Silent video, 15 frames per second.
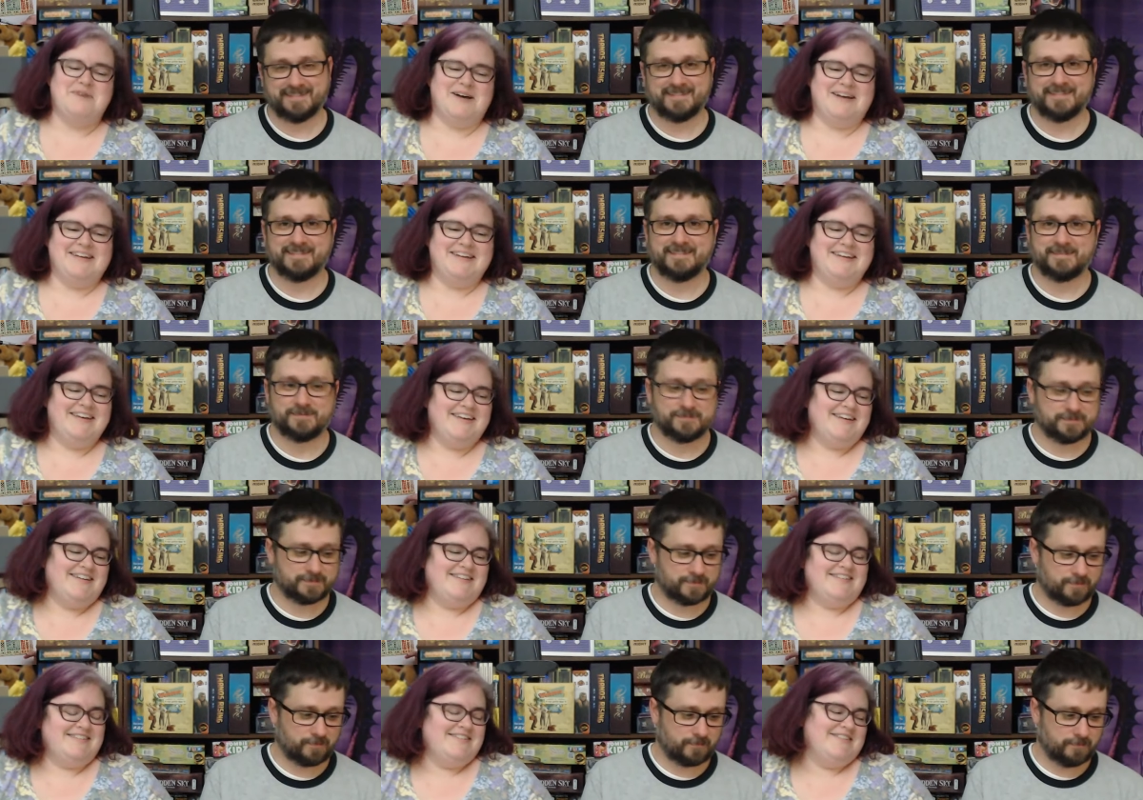Speaker 1: but
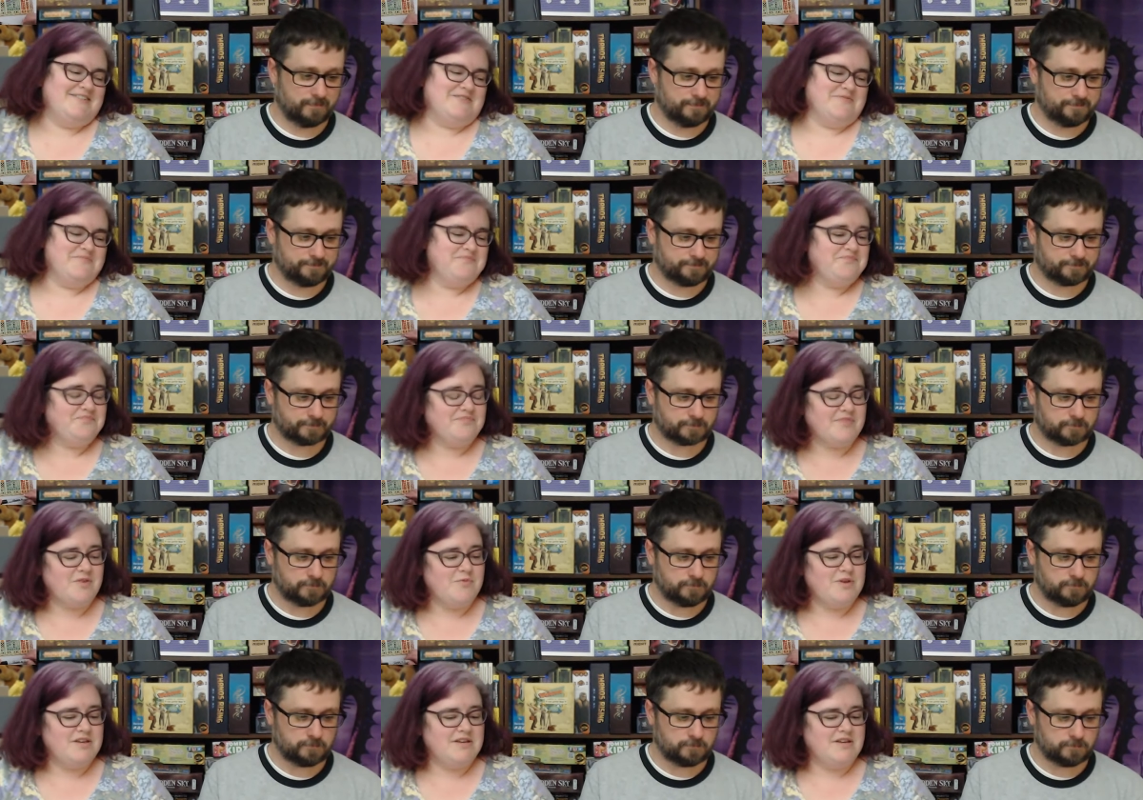you know,
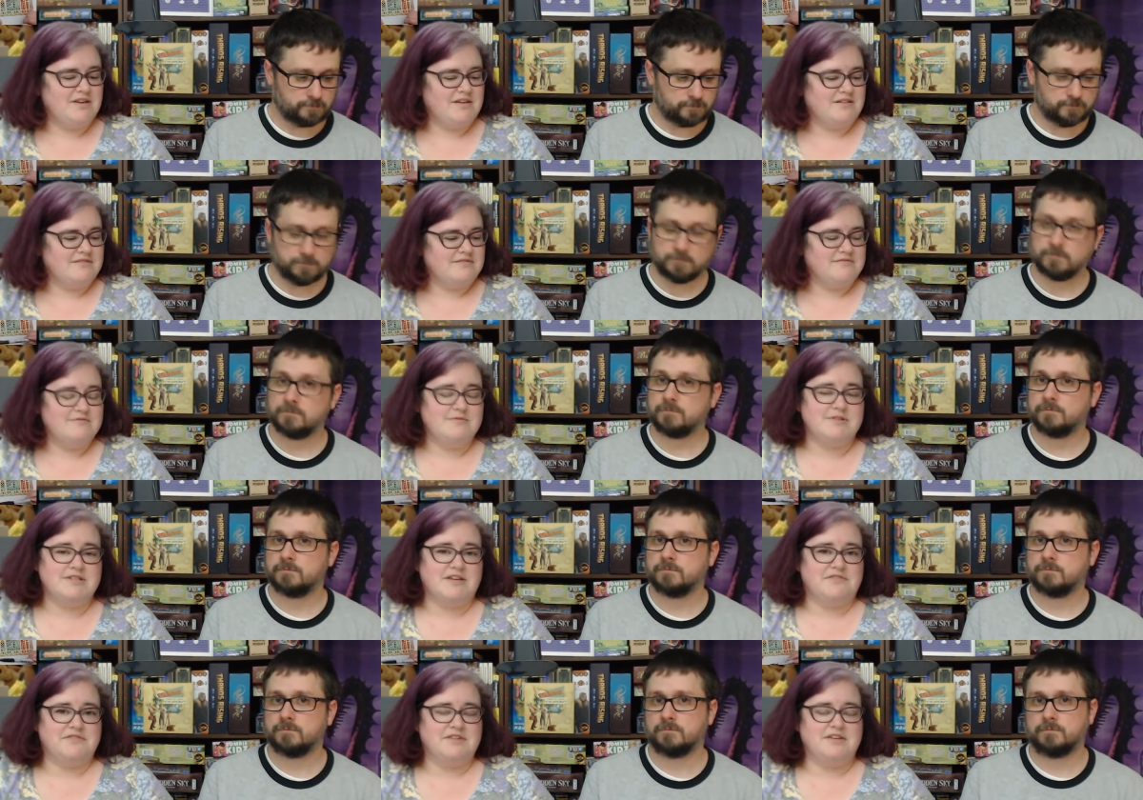we uh, we
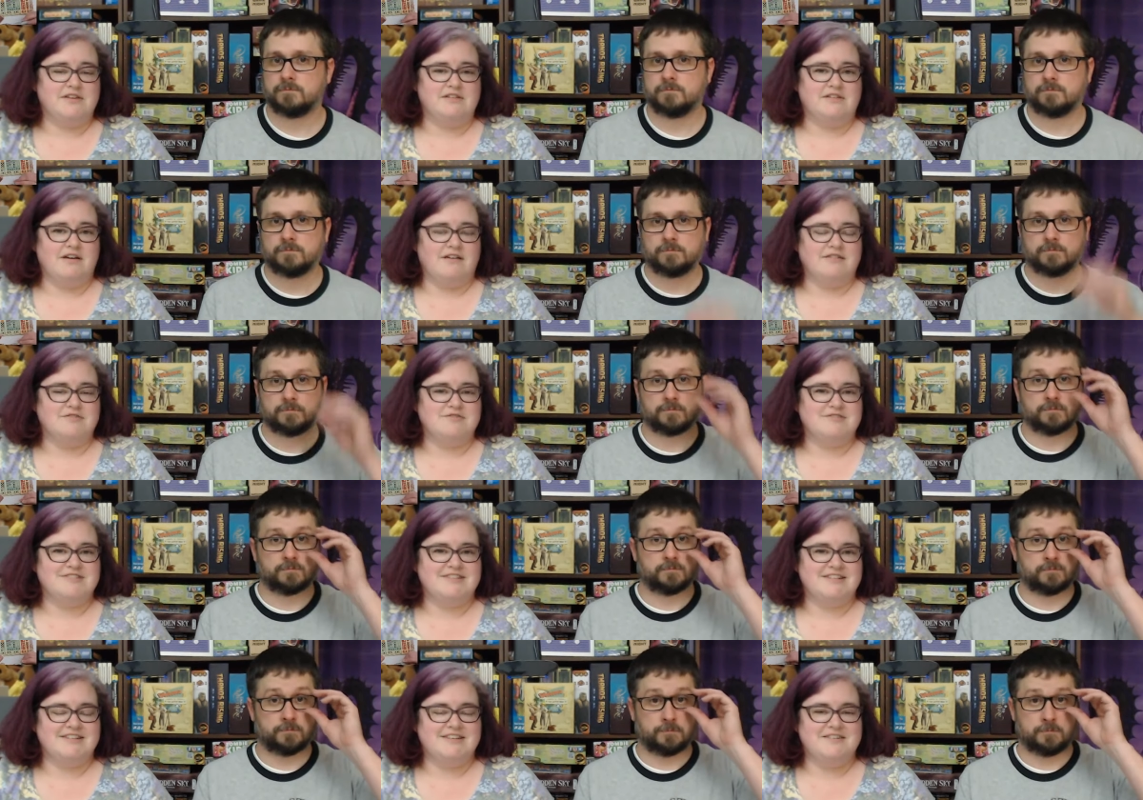definitely are
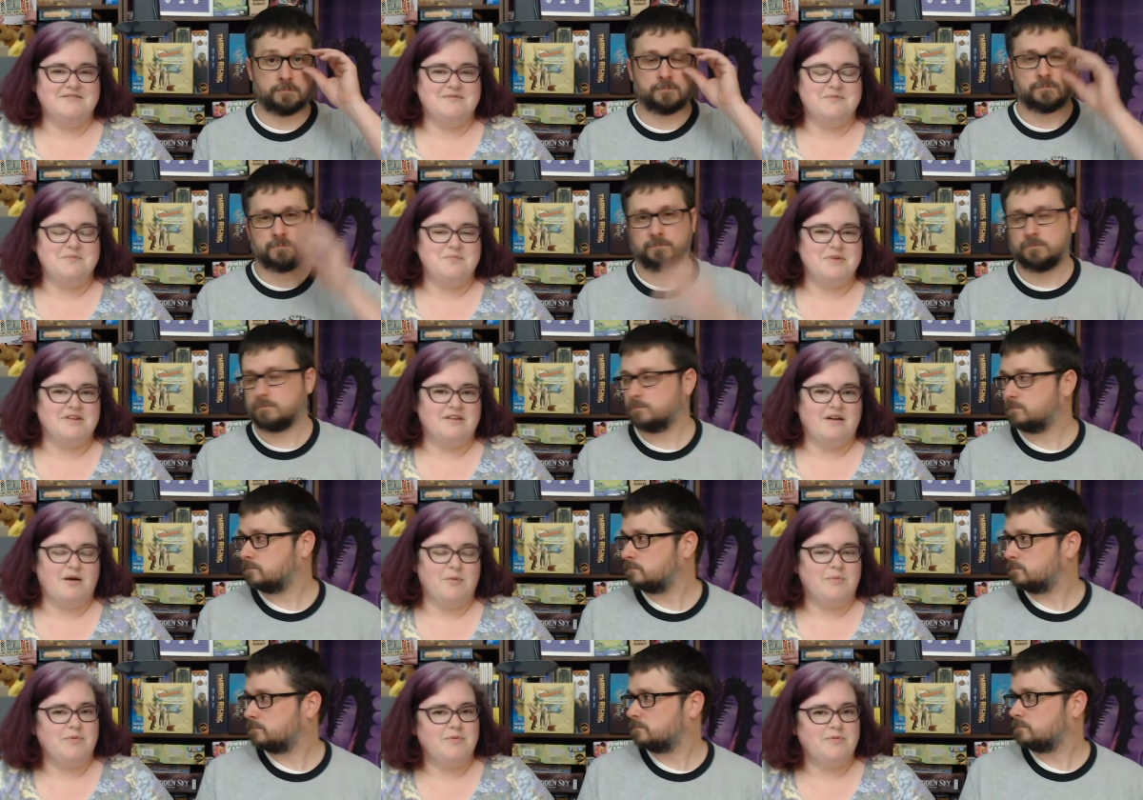interested in meeting
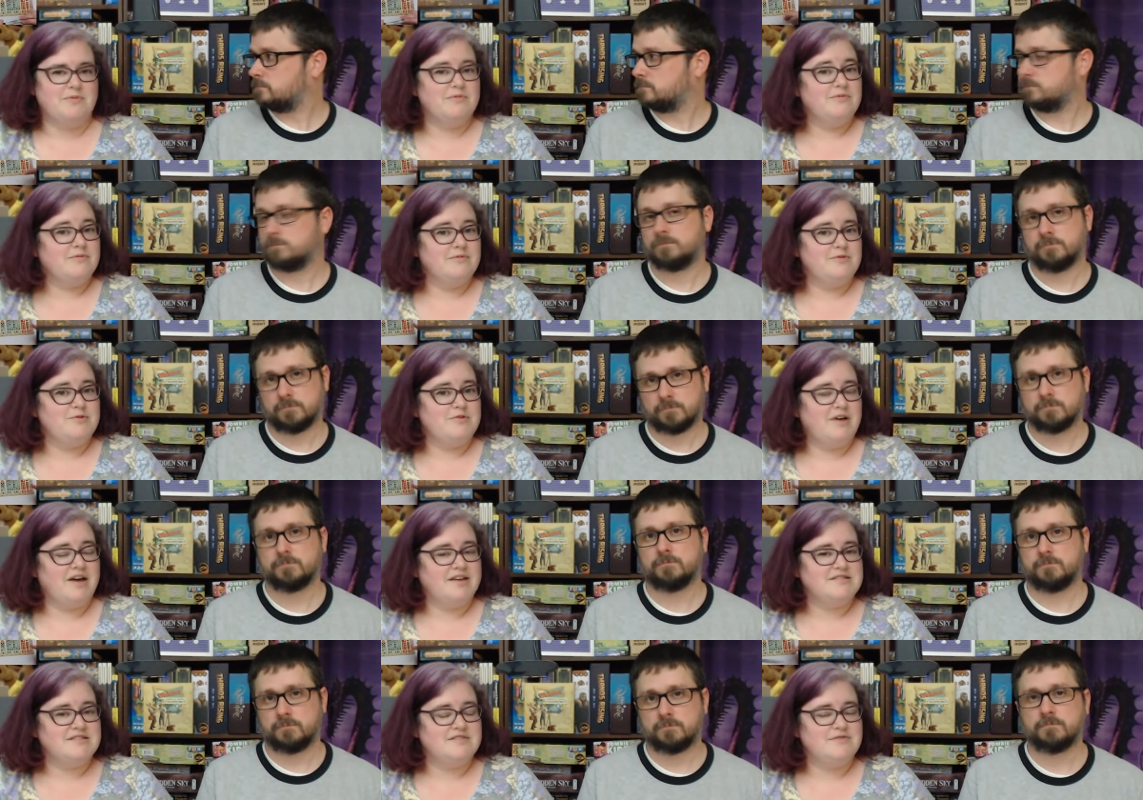up with you
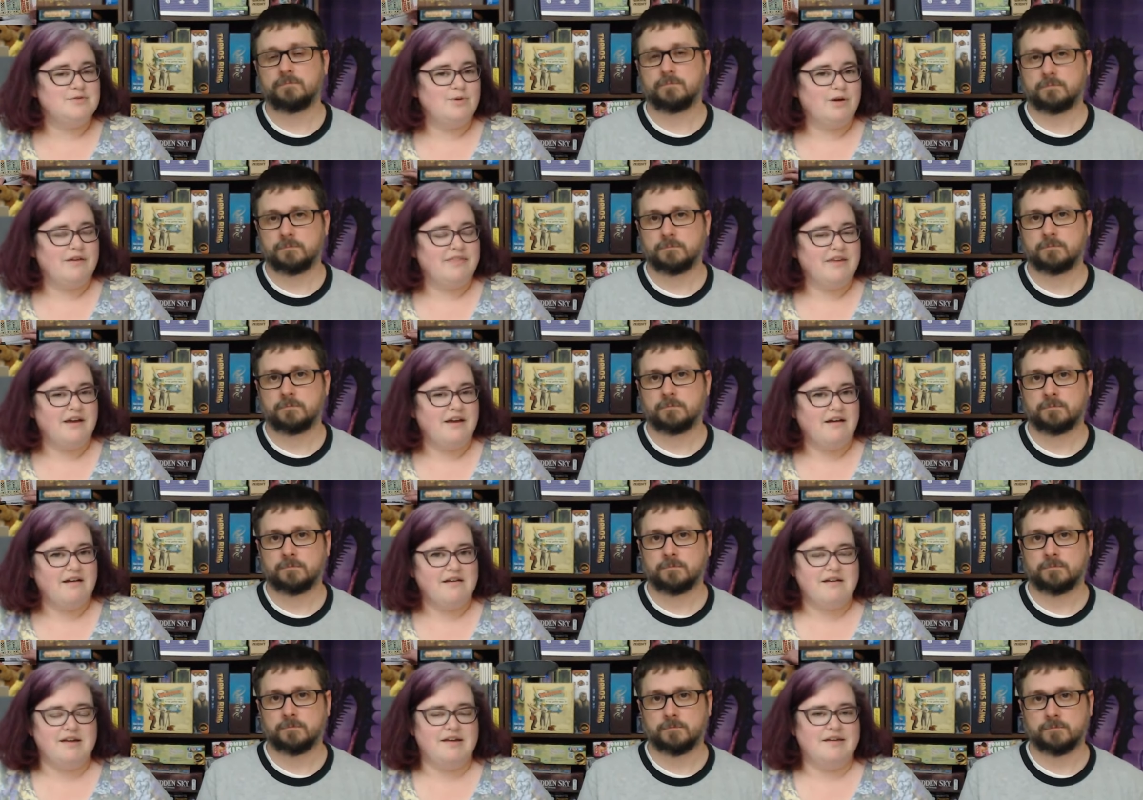guys if you are
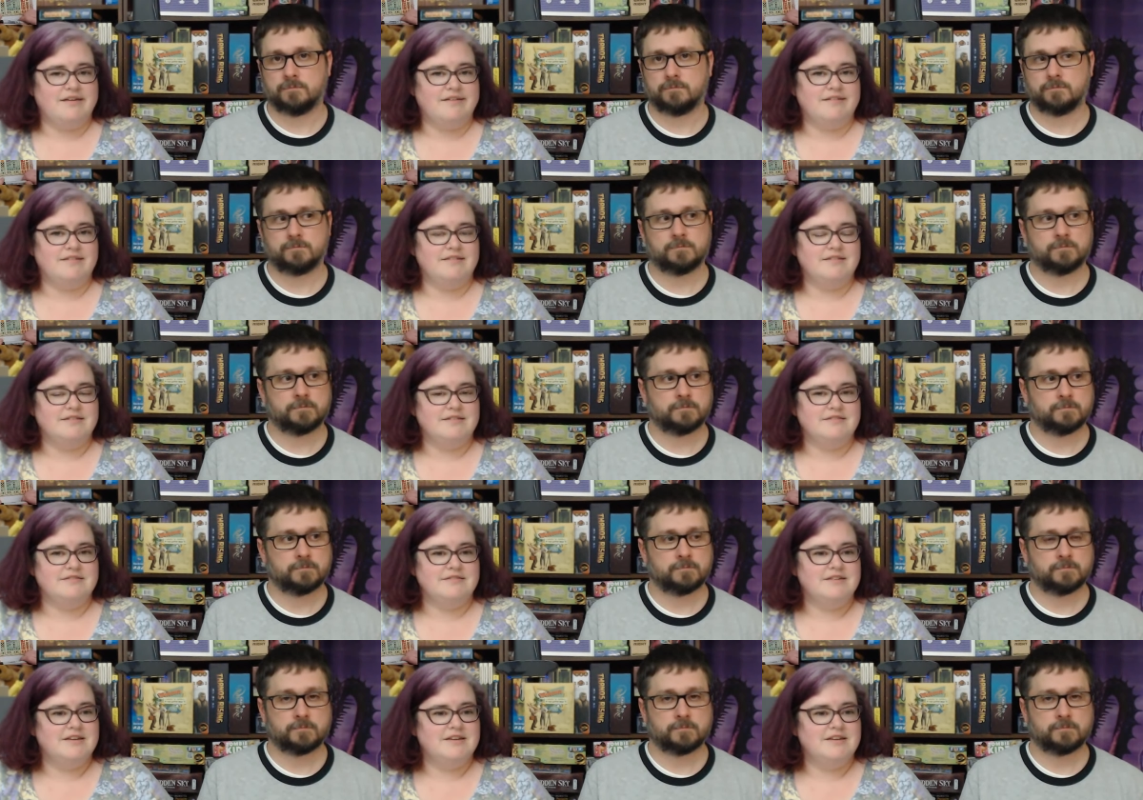there and